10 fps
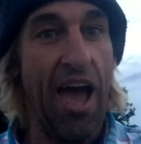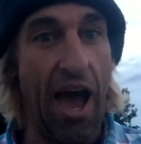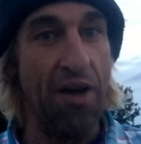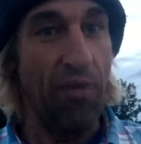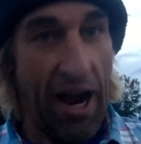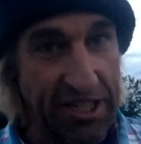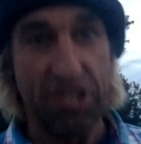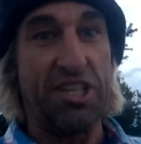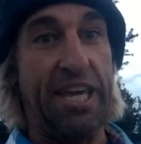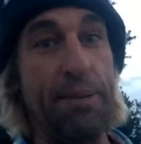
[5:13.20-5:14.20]
And I
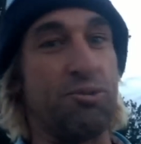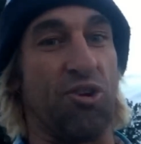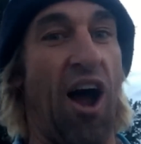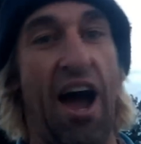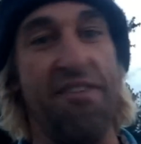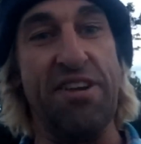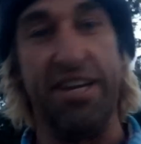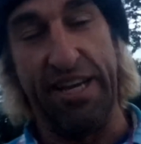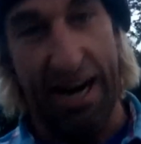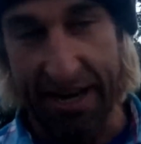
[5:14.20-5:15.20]
just keep driving,
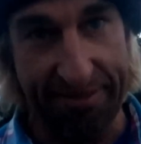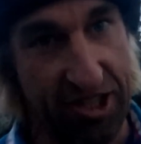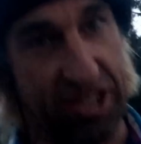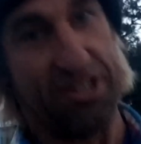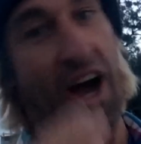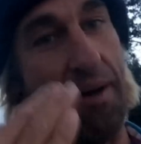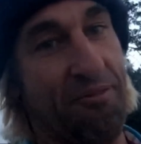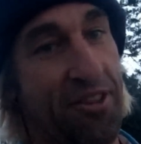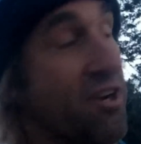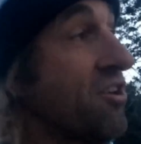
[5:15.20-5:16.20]
dude. I don't even stop
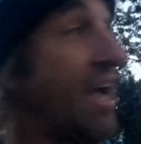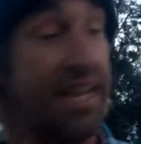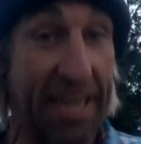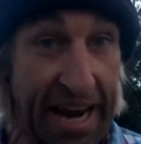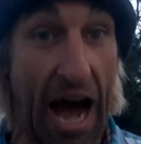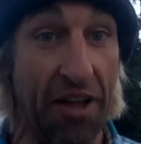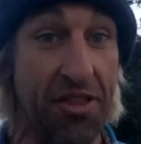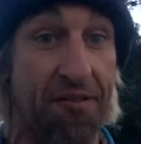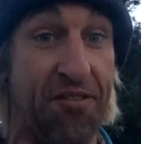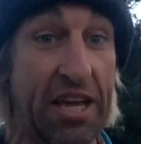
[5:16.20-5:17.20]
for the girl. I get out in
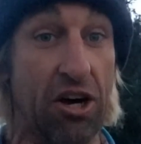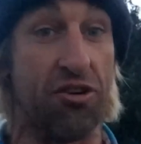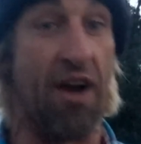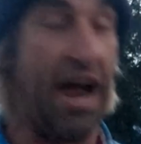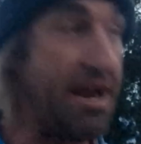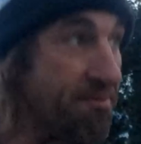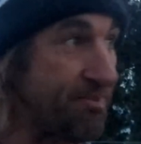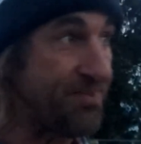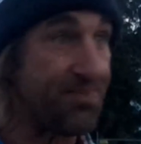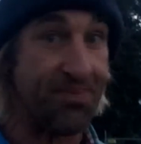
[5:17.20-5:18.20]
the field, right?
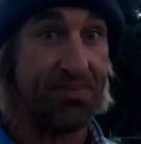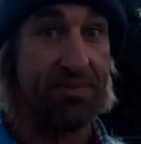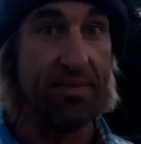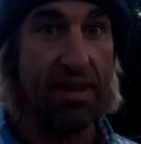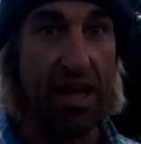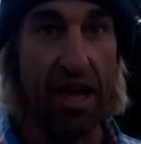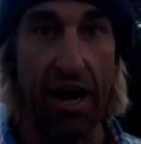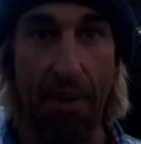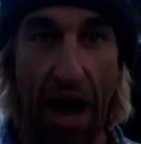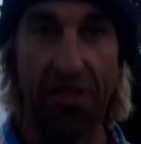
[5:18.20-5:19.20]
And
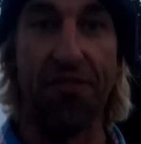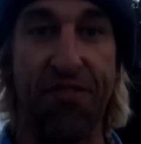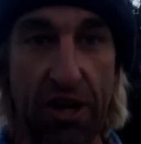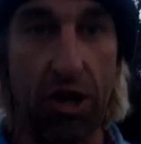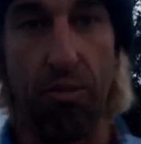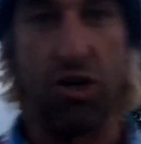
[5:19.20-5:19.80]
I'm out in the field and we're